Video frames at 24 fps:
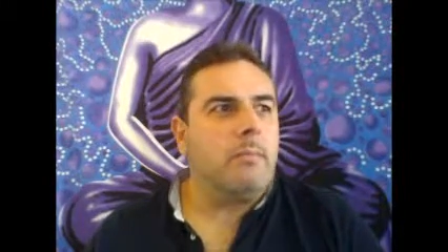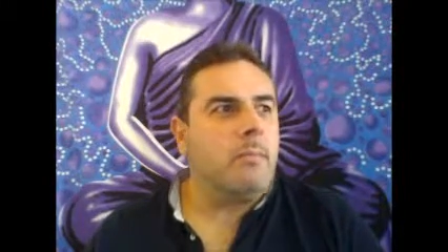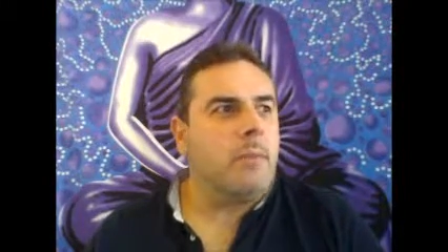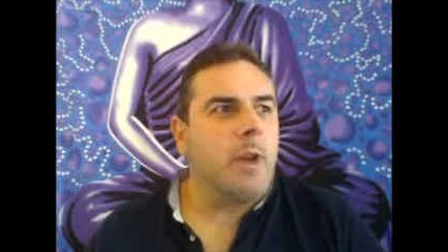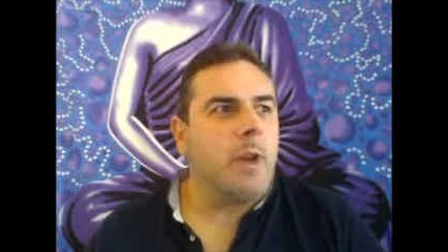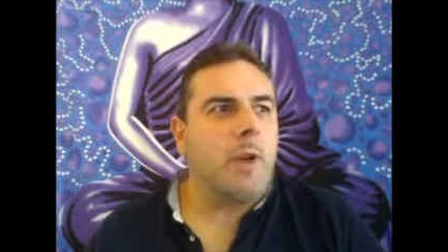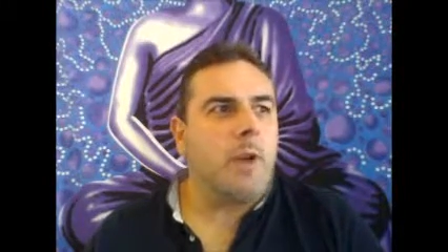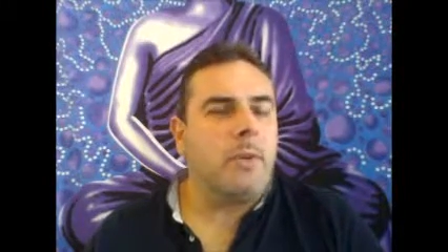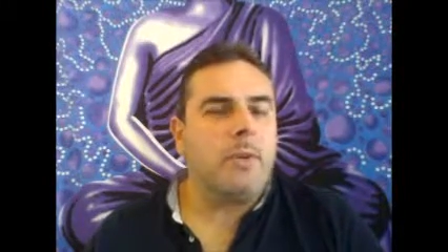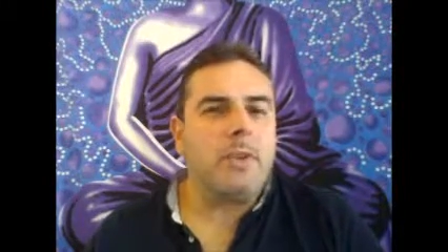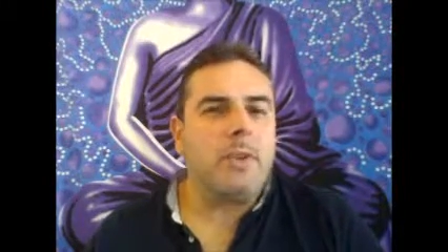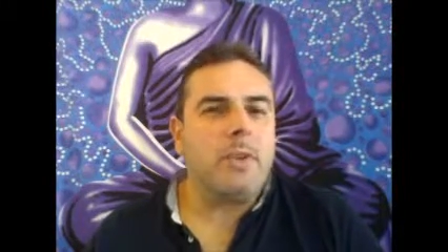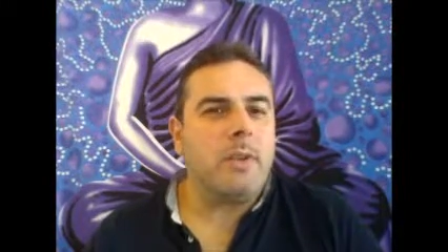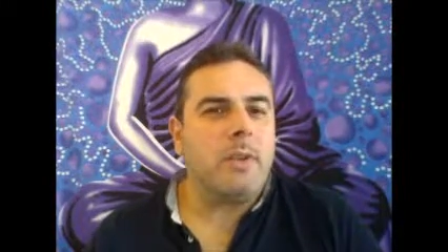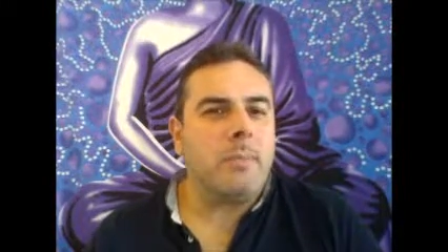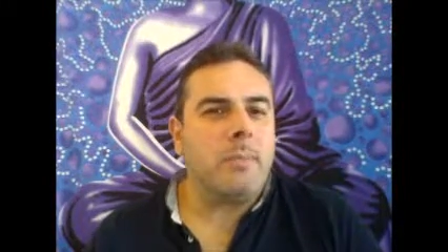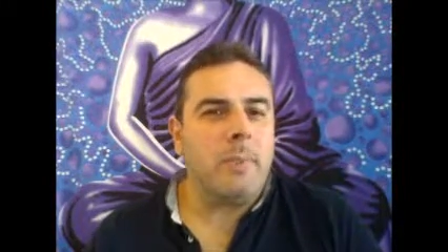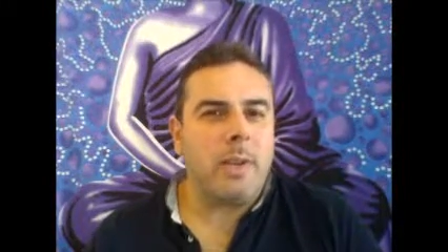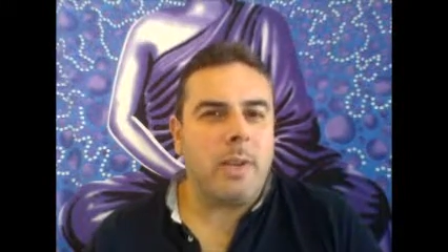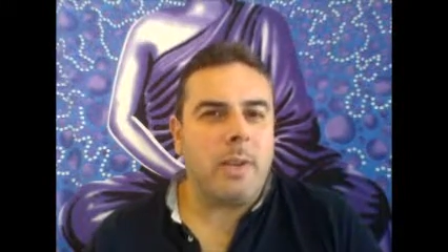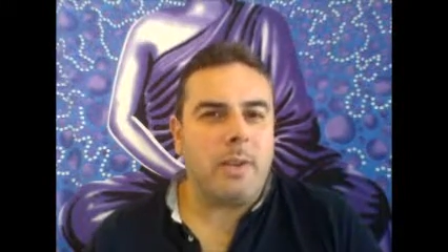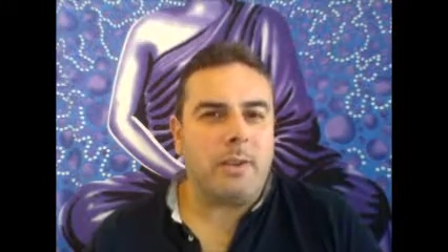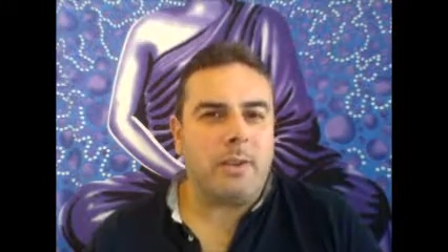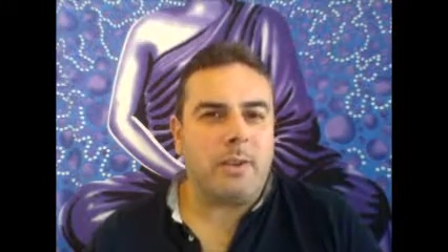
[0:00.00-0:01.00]
go to the
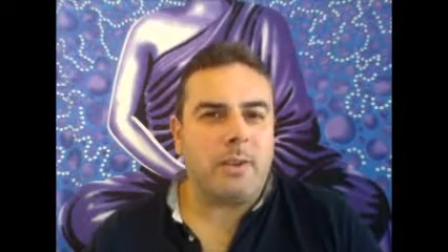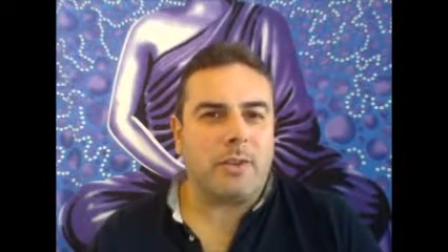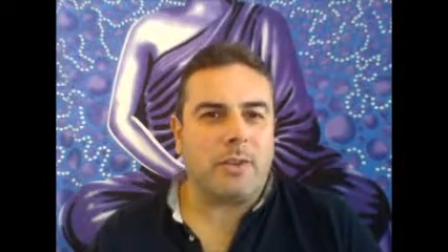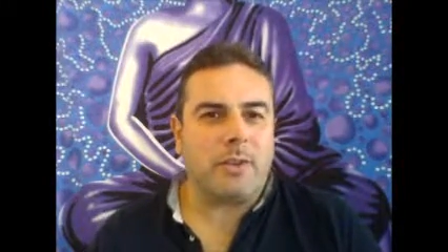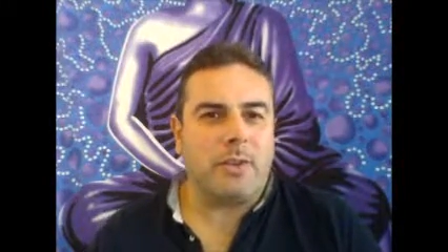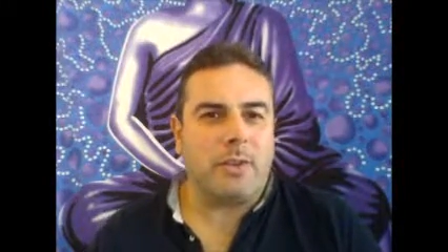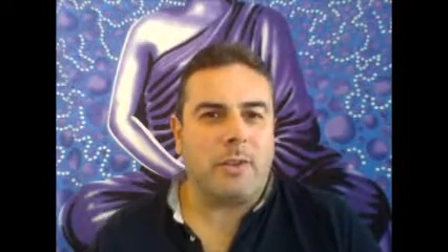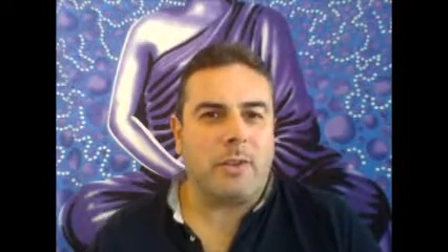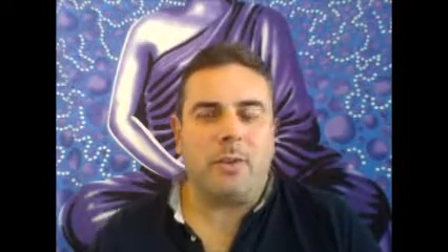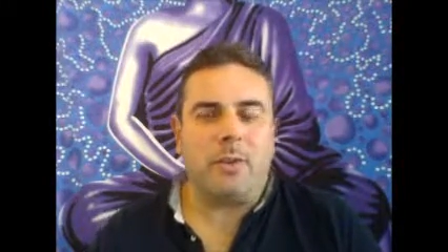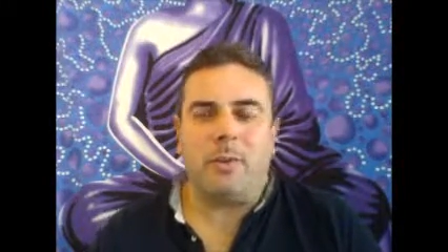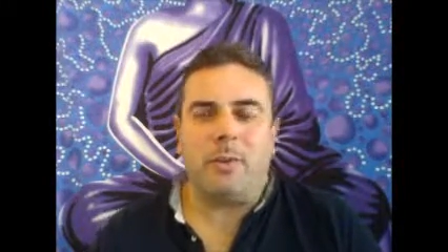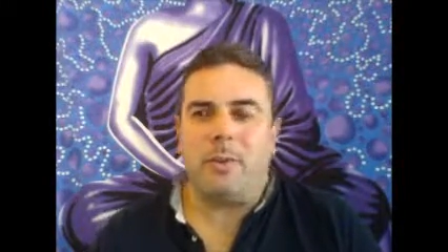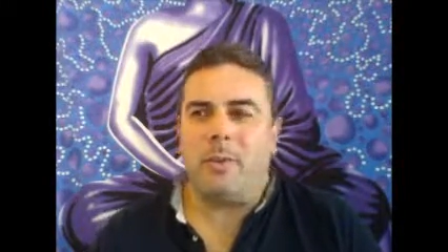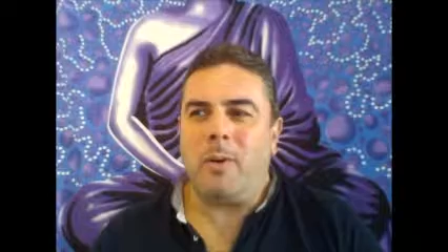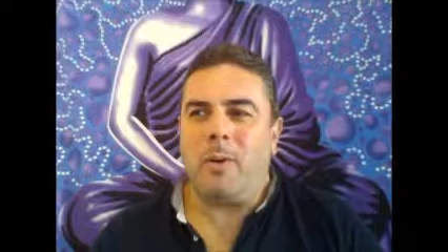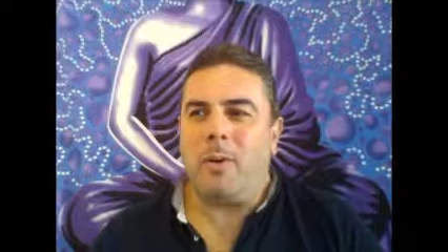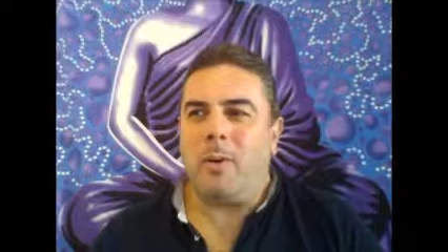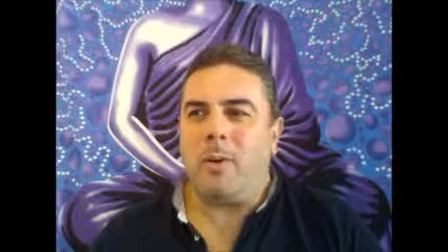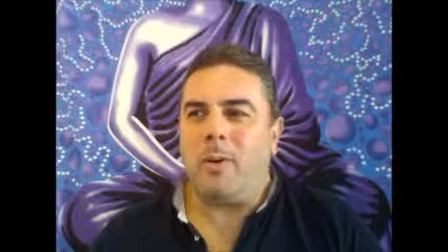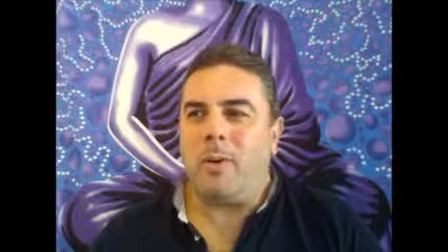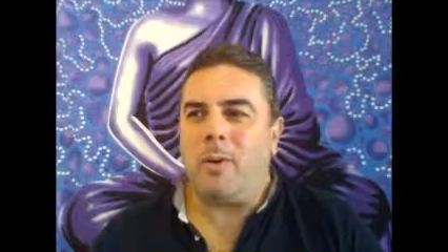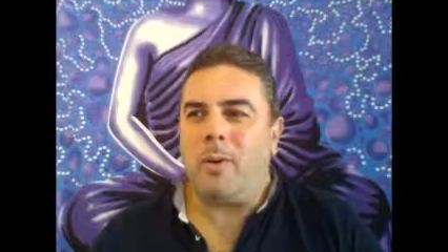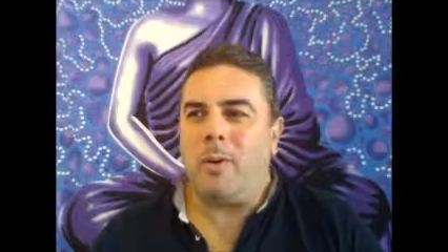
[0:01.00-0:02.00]
beach or,
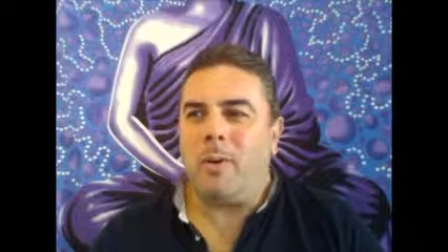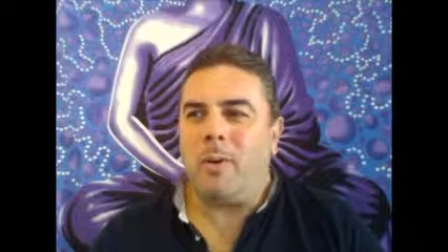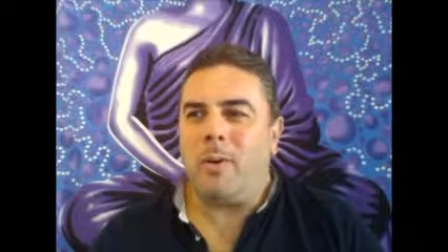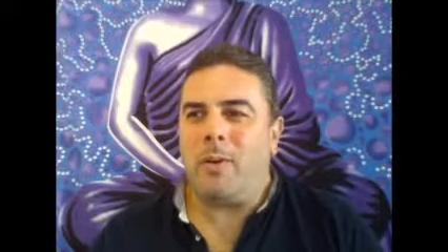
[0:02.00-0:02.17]
or,